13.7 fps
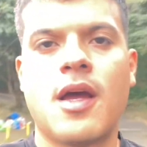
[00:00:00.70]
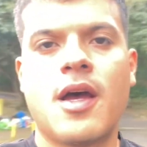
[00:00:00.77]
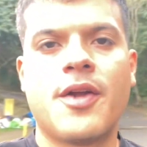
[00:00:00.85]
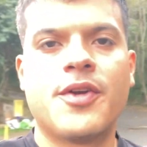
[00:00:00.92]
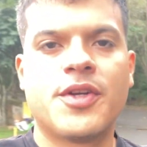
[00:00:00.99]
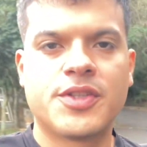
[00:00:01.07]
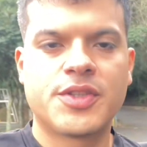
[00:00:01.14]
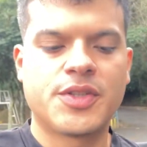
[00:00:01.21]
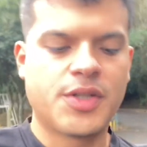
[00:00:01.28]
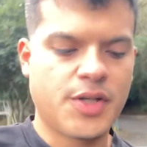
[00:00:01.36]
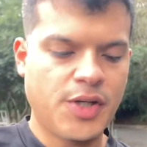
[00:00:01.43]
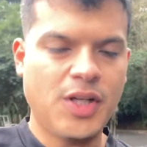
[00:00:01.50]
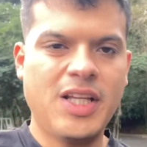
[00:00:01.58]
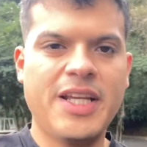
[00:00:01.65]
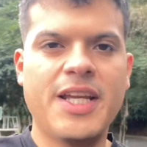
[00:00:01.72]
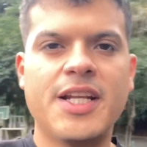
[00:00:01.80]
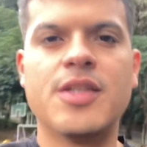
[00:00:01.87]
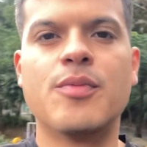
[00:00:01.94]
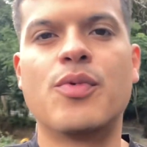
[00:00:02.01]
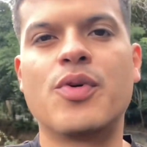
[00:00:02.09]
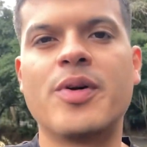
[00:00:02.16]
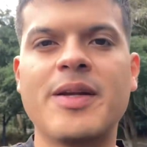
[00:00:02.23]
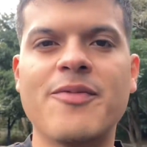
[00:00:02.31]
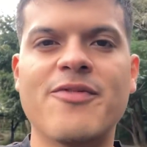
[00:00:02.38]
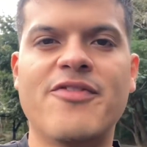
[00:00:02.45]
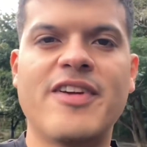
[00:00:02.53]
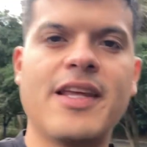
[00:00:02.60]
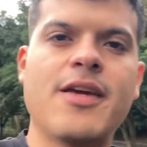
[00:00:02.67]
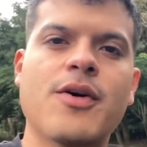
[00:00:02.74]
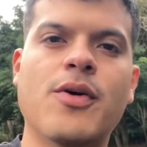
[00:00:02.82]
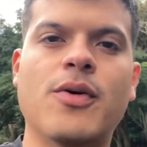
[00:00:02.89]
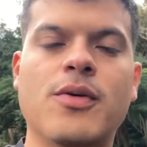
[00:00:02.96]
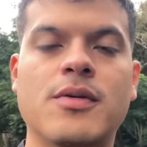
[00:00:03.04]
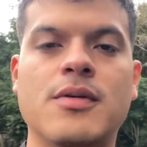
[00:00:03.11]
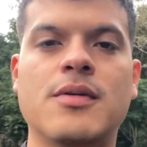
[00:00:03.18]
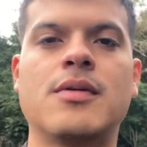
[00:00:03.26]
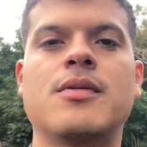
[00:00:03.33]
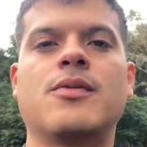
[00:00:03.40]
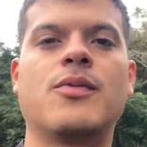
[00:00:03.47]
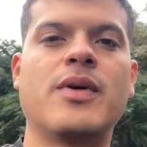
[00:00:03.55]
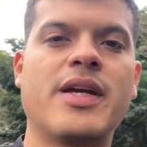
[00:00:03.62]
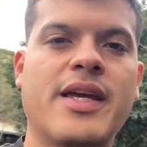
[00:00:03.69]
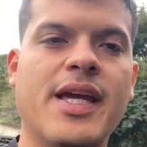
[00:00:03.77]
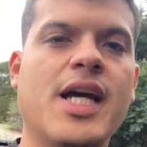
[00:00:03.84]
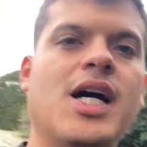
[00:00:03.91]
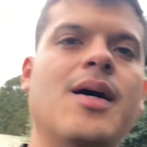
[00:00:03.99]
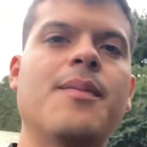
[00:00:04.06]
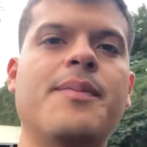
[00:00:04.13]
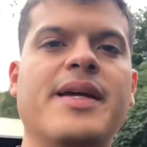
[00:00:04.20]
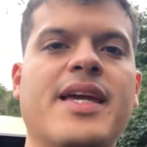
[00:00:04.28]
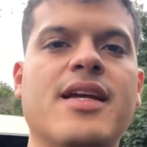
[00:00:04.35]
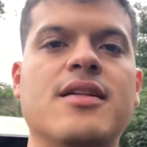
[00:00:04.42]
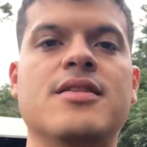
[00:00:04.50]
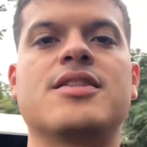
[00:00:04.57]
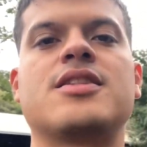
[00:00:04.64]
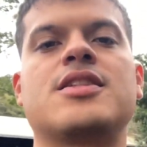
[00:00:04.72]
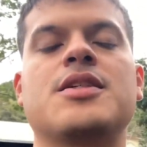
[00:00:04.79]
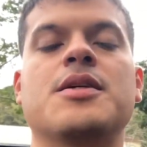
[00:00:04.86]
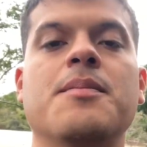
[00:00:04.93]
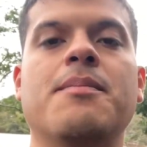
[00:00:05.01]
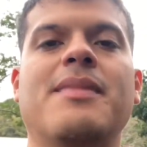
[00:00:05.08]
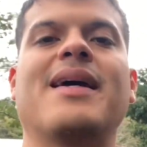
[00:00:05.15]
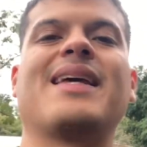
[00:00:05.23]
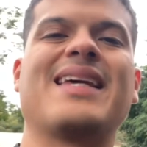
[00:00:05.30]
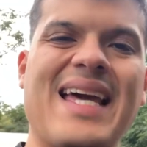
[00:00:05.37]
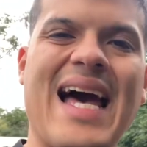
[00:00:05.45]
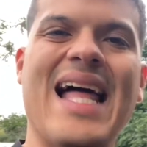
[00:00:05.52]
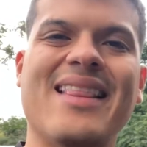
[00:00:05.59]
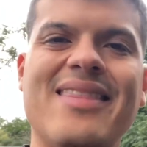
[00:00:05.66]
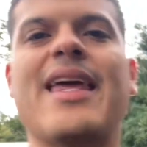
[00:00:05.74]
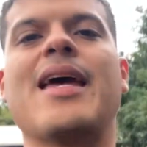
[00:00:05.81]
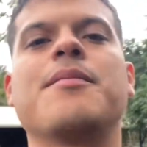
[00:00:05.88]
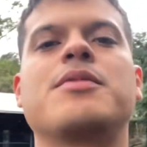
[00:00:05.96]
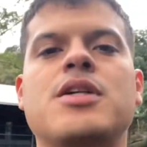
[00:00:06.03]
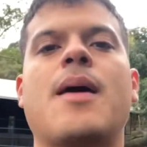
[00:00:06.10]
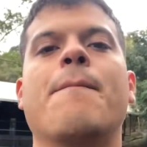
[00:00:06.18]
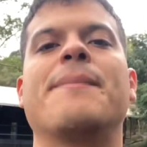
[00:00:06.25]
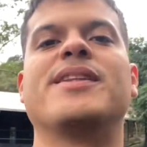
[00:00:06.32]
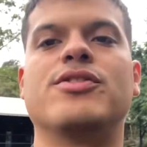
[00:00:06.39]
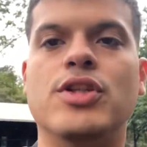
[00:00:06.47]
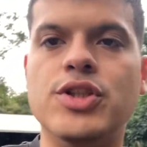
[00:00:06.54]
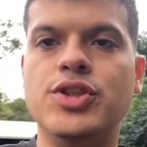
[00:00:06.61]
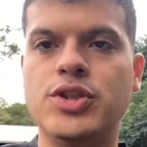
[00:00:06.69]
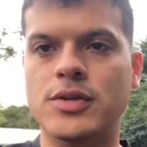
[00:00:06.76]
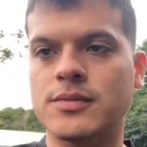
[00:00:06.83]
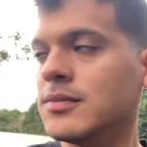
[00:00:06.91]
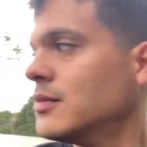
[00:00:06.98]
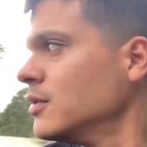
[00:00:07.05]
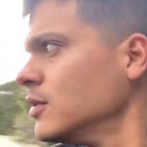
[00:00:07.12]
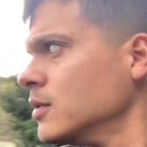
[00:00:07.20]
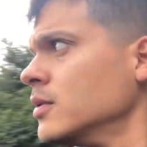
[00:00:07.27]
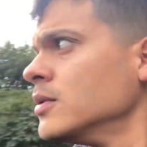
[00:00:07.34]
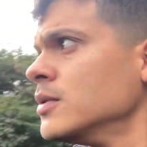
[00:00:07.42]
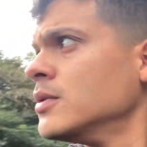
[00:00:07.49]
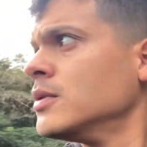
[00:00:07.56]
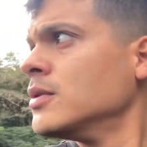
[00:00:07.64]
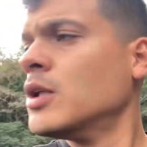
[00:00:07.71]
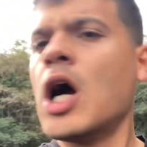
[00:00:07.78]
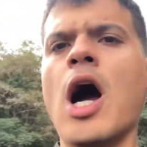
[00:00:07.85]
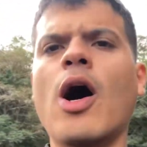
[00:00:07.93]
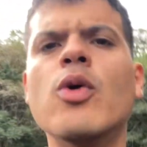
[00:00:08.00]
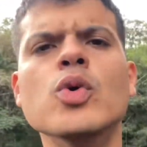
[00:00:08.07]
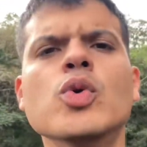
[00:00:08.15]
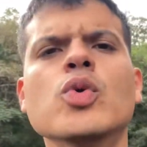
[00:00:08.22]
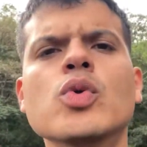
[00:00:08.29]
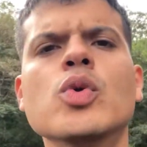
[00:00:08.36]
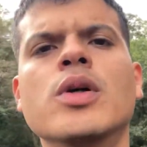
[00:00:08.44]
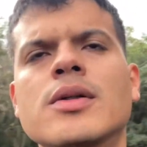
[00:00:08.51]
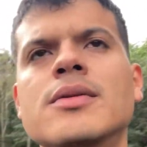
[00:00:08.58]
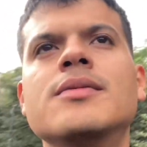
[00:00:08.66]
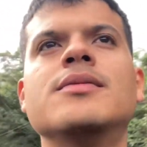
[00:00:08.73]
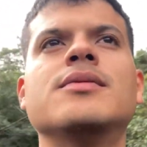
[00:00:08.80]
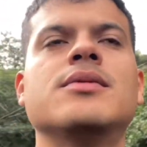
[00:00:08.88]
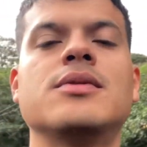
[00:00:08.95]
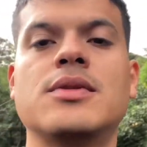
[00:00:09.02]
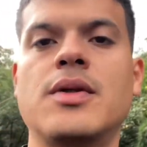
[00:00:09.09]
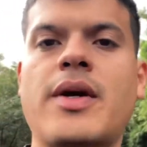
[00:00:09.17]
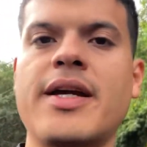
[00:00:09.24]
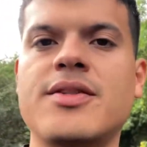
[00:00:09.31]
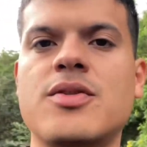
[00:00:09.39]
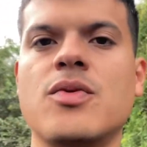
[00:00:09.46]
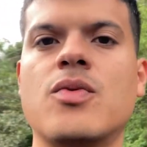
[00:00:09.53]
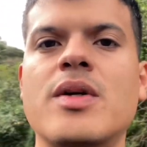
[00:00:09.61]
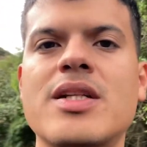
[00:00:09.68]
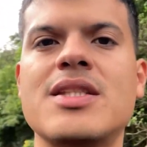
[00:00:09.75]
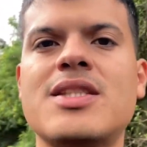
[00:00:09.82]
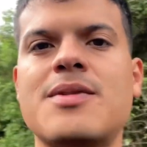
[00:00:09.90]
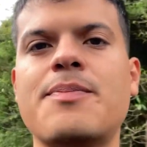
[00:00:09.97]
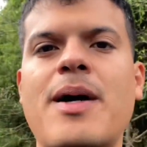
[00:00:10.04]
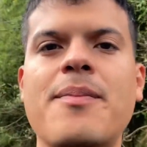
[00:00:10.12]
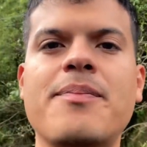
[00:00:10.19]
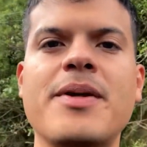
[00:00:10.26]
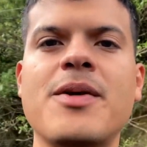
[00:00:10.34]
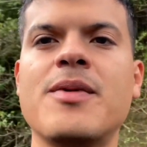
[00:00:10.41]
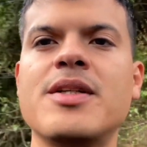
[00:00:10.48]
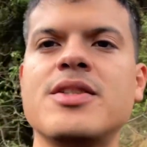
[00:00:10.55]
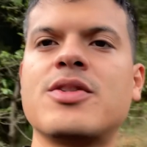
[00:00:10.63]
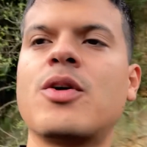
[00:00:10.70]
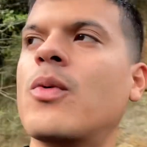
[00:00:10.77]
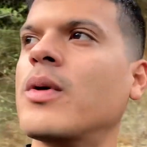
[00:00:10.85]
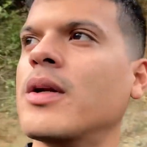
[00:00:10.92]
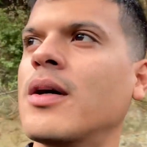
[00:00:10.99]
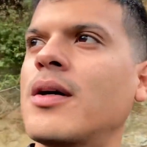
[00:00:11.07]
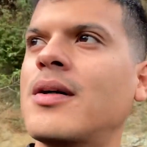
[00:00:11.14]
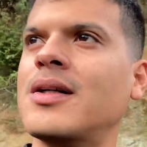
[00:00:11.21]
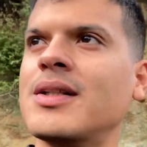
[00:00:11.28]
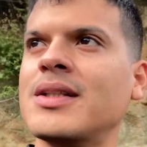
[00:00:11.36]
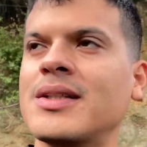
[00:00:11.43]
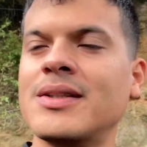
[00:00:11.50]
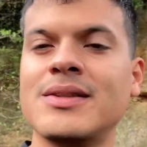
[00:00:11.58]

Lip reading: Another early in the morning video, waking up against my goddamn competition. Oh, okay, so what's popping, what's going on?